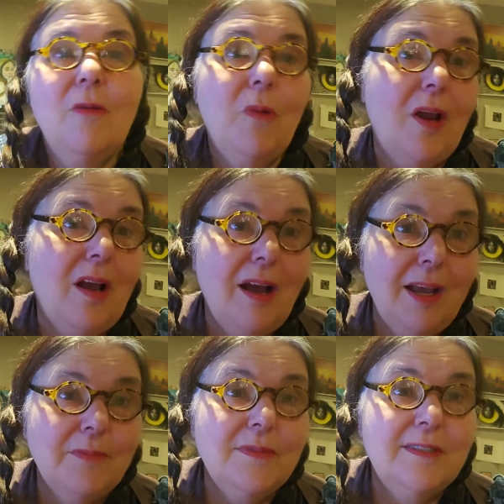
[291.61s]
What
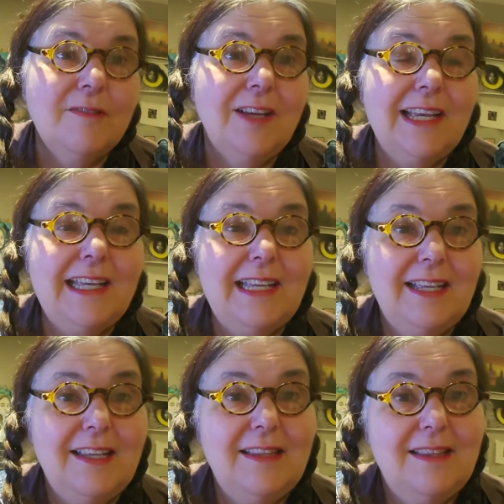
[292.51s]
I'm doing
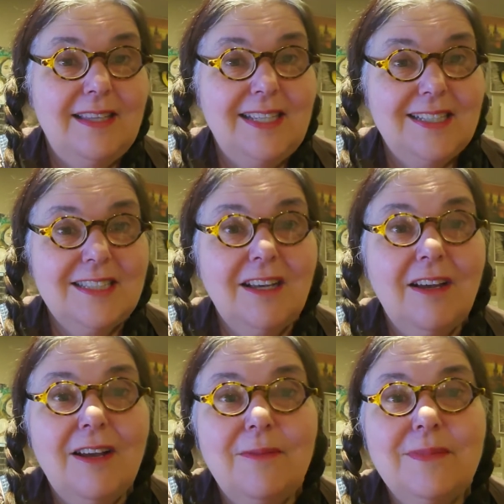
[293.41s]
in these
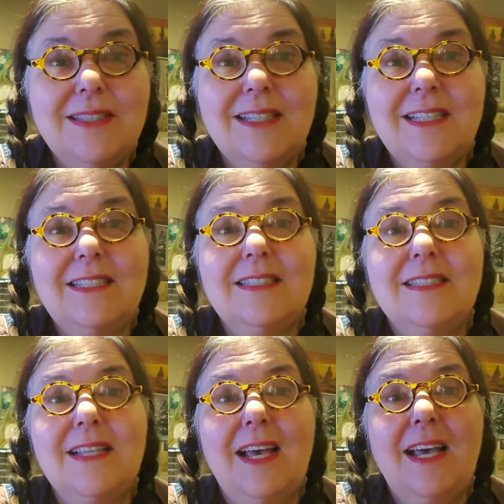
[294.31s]
times is
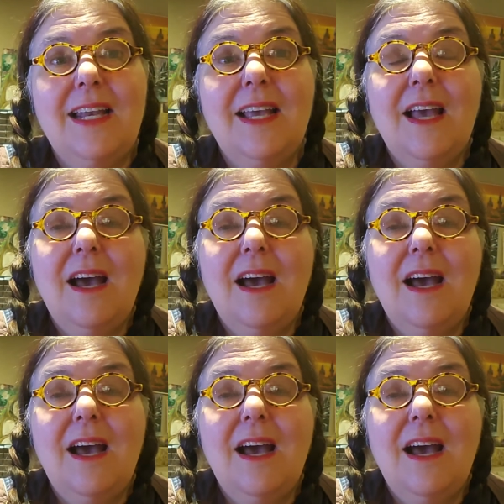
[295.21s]
that